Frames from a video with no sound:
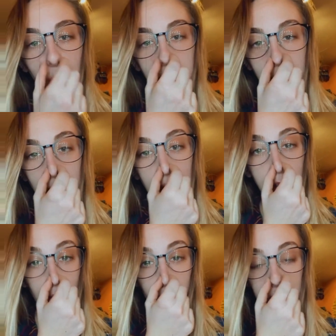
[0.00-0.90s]
with
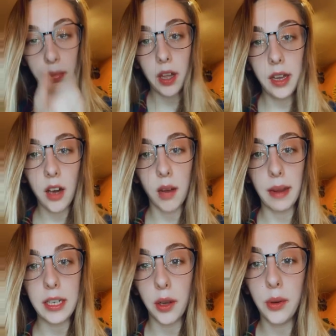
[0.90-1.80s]
a nose plug on
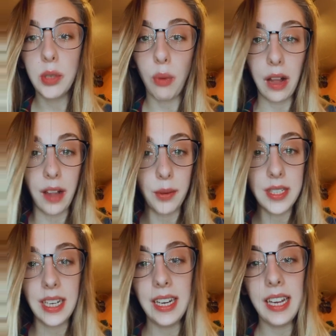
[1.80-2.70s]
my nose while I
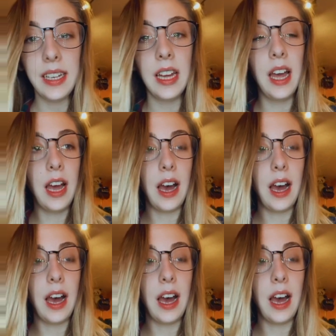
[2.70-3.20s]
was eating.